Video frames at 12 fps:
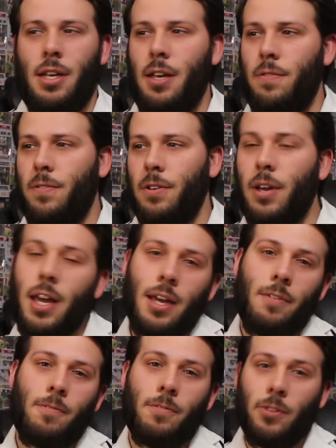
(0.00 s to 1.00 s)
If you
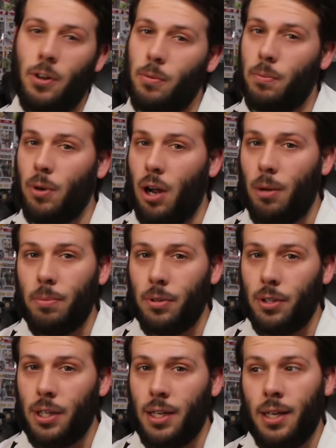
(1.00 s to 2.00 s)
can't float
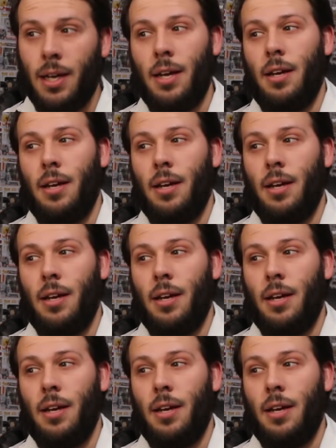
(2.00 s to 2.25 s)
properly,